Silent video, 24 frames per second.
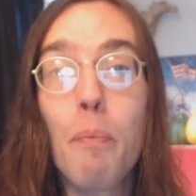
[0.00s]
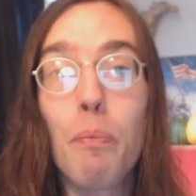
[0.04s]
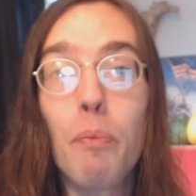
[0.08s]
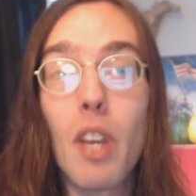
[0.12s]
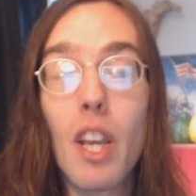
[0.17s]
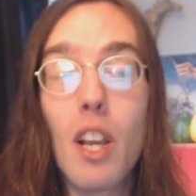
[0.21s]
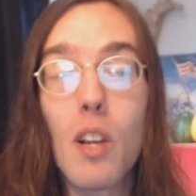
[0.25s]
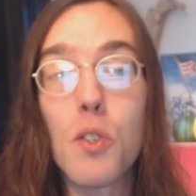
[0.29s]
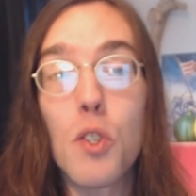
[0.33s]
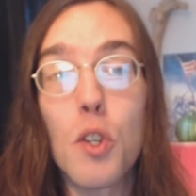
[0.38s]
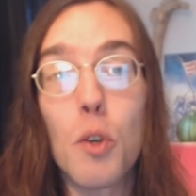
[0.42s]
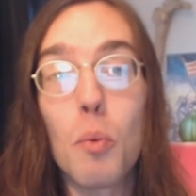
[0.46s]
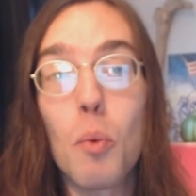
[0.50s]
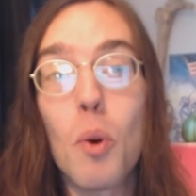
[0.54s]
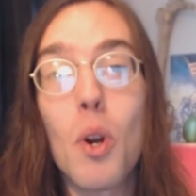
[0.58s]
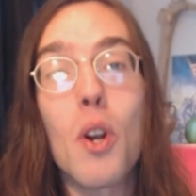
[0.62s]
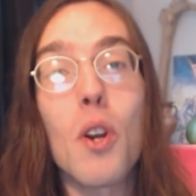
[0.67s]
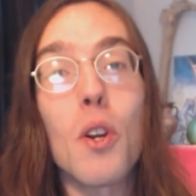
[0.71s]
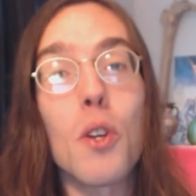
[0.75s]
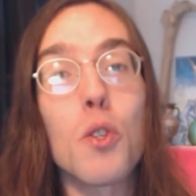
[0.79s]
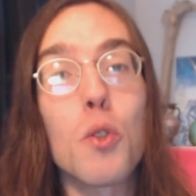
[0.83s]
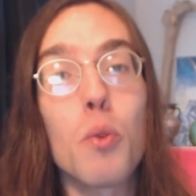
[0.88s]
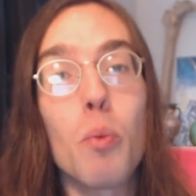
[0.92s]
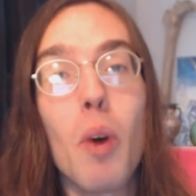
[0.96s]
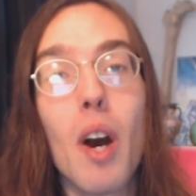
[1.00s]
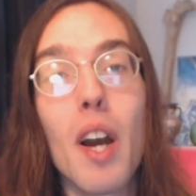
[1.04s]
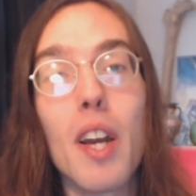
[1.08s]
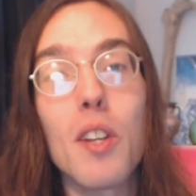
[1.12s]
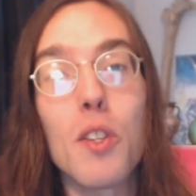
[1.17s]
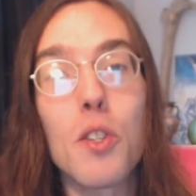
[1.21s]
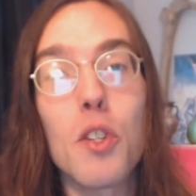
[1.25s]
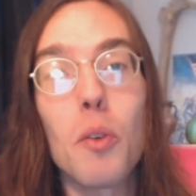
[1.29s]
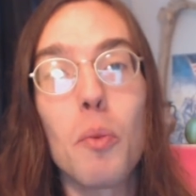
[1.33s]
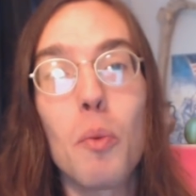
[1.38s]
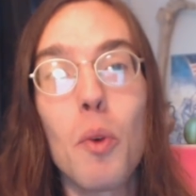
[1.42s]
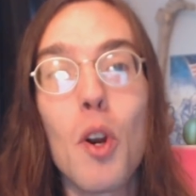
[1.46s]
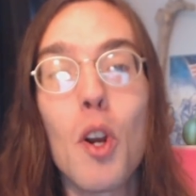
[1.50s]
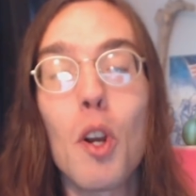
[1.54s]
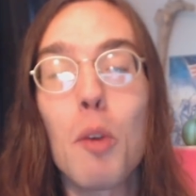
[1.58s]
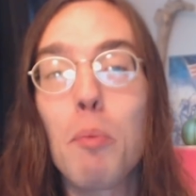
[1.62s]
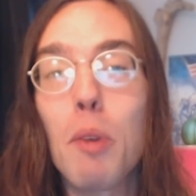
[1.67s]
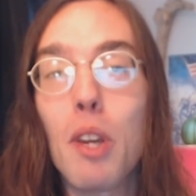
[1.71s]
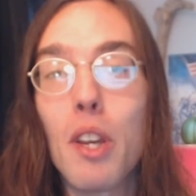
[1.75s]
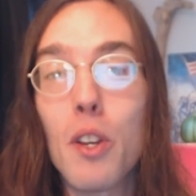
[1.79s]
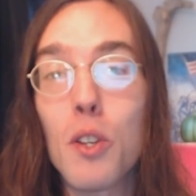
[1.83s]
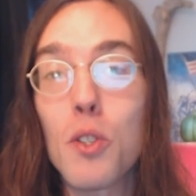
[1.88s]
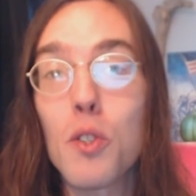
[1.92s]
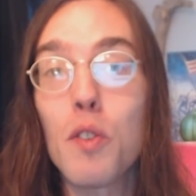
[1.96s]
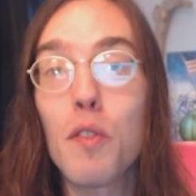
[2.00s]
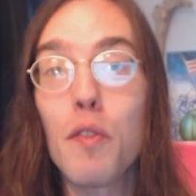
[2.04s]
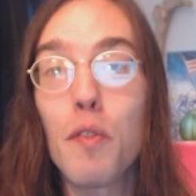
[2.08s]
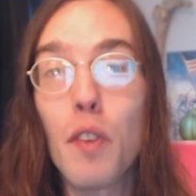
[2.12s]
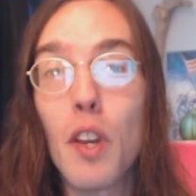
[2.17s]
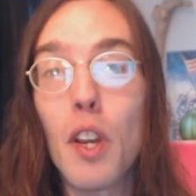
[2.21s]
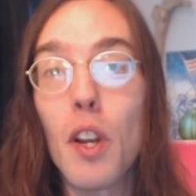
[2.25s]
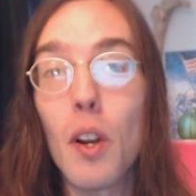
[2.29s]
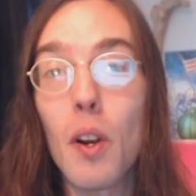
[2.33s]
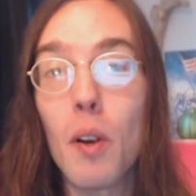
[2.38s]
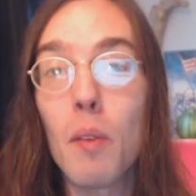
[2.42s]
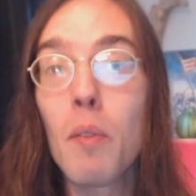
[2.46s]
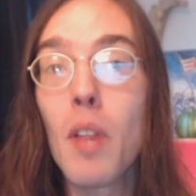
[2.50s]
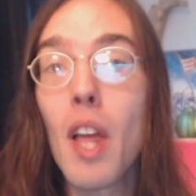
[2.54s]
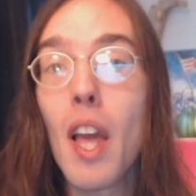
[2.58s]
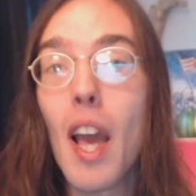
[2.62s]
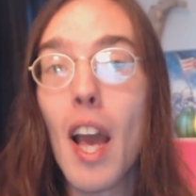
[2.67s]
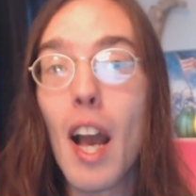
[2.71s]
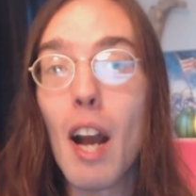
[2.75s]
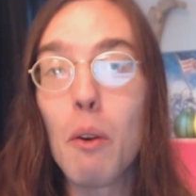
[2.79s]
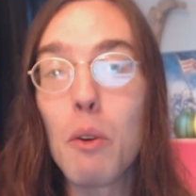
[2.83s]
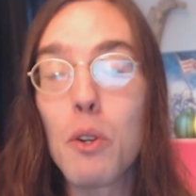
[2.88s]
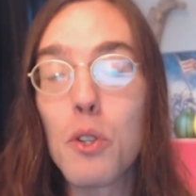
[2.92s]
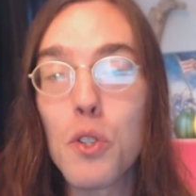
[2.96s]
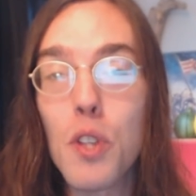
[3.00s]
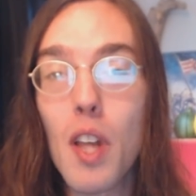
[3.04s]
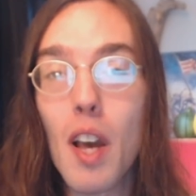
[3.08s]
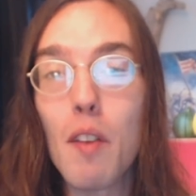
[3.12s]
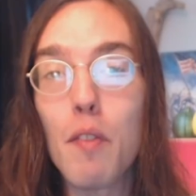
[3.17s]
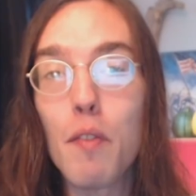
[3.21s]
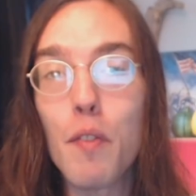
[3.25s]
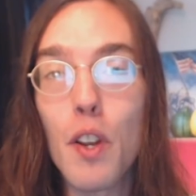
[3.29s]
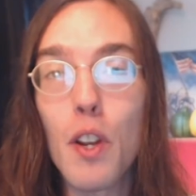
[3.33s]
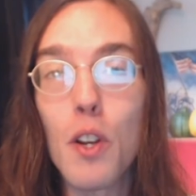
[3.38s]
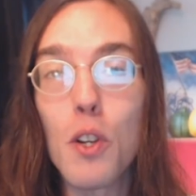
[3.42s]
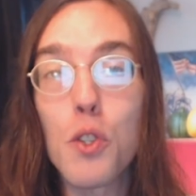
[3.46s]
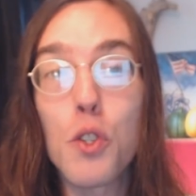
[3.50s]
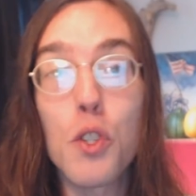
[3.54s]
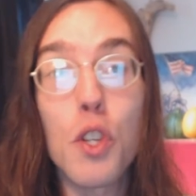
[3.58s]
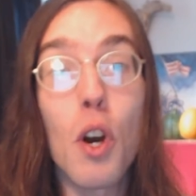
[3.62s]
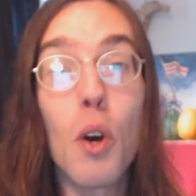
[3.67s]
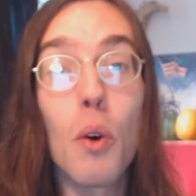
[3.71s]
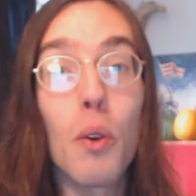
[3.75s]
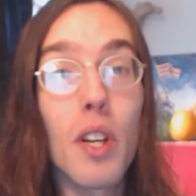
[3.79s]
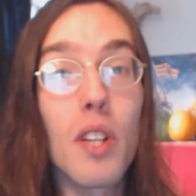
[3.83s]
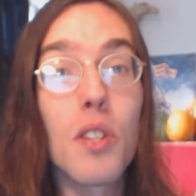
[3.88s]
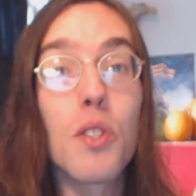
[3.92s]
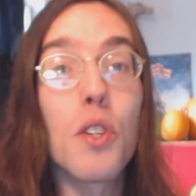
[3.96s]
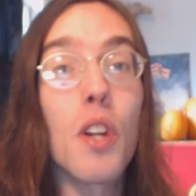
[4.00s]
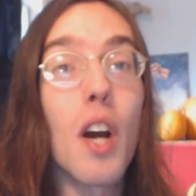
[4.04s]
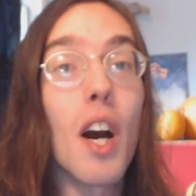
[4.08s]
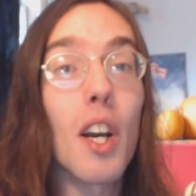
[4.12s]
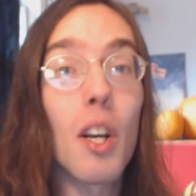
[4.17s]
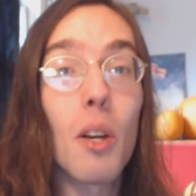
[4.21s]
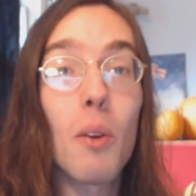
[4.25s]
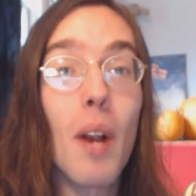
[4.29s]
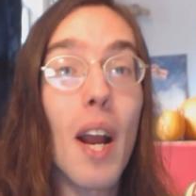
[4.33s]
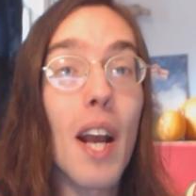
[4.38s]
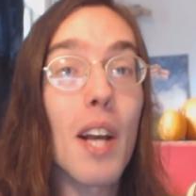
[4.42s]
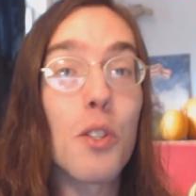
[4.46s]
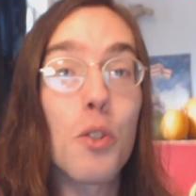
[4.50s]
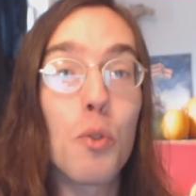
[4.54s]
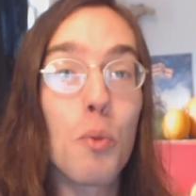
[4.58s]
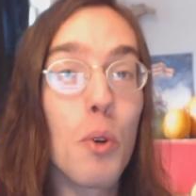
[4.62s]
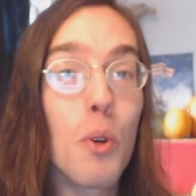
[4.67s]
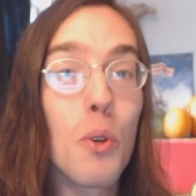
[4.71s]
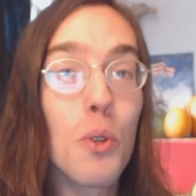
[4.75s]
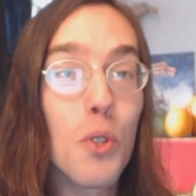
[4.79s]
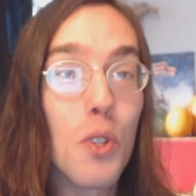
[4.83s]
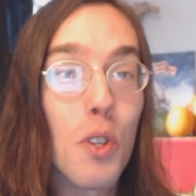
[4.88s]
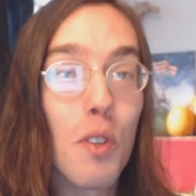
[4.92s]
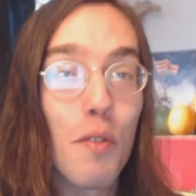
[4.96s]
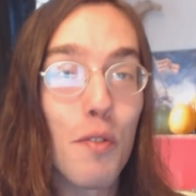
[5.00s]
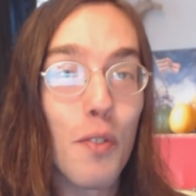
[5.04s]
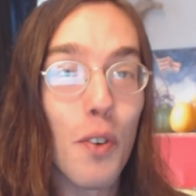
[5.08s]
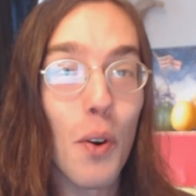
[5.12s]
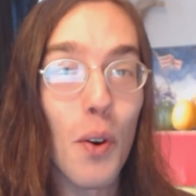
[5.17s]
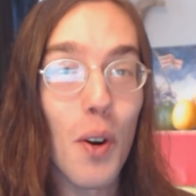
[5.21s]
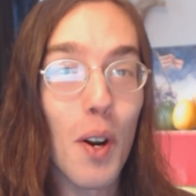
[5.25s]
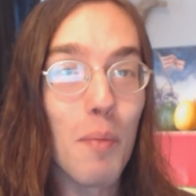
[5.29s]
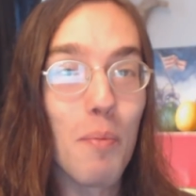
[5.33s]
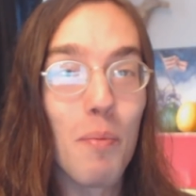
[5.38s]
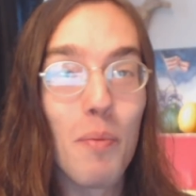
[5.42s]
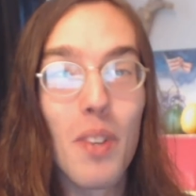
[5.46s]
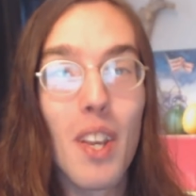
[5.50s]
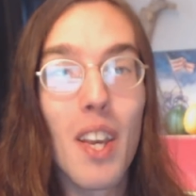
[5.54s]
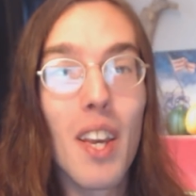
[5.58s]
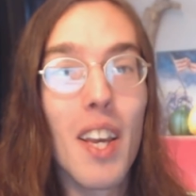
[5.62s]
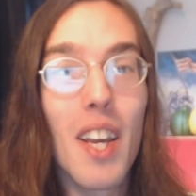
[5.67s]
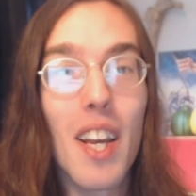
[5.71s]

Because it works. Why does it work? Because of fear. How is that fear sown? It's not grassroots in form.